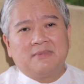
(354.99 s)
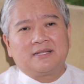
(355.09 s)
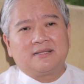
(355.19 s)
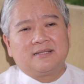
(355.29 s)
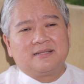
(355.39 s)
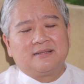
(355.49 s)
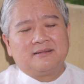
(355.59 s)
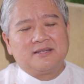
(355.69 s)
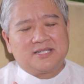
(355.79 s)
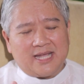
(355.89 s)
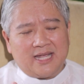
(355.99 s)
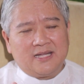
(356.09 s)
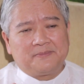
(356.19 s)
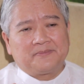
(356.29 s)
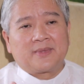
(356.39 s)
but
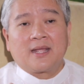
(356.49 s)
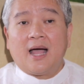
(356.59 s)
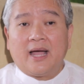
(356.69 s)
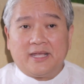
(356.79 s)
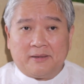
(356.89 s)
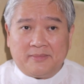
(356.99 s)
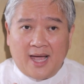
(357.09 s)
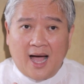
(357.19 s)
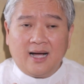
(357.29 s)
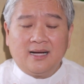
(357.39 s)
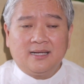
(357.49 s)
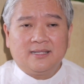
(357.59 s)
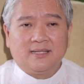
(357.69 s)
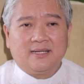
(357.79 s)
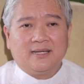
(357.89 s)
say, I am young
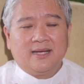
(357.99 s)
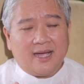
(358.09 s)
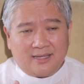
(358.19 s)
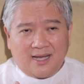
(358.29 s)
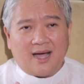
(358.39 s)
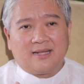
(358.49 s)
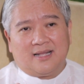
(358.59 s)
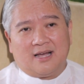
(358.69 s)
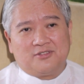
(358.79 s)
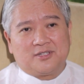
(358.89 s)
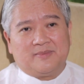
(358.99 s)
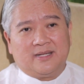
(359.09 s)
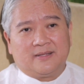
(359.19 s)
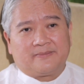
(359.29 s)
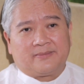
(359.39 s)
and God loves me.